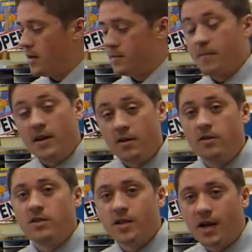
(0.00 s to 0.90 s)
Depending on
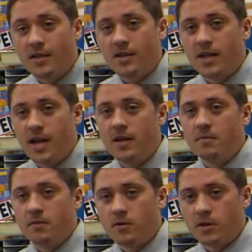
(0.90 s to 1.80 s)
the size, again,
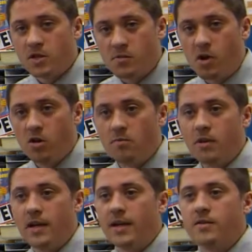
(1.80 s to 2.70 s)
I'm doing smaller
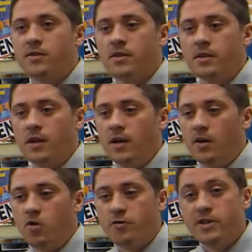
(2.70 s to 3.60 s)
plants,
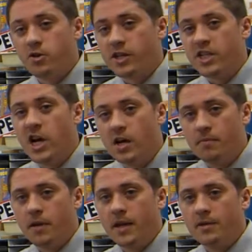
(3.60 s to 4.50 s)
or these are young
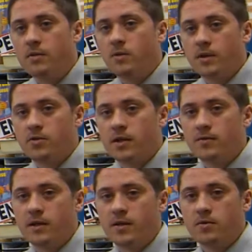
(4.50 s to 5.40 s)
plants that will get
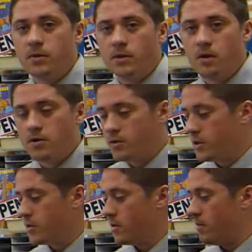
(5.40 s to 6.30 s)
transferred into a larger
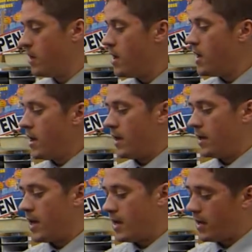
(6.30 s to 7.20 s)
system. And
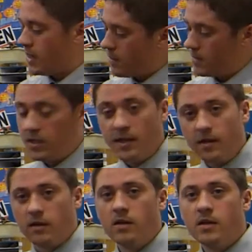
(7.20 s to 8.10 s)
again, they come
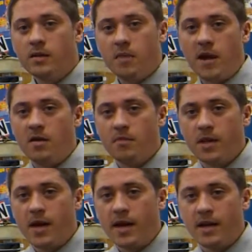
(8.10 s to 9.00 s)
clear, paint them
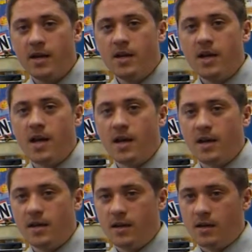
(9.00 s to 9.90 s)
black,
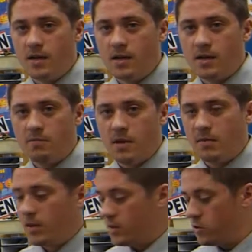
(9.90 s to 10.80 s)
and maybe
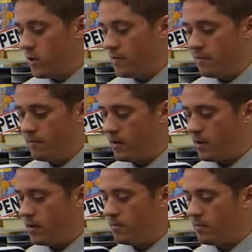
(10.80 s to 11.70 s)
a stripe
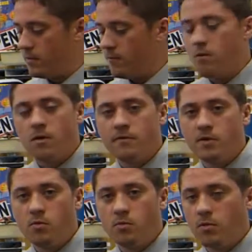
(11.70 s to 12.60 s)
for a
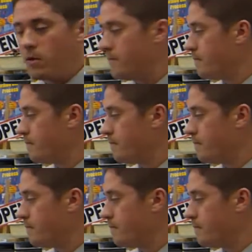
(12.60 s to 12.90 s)
viewport.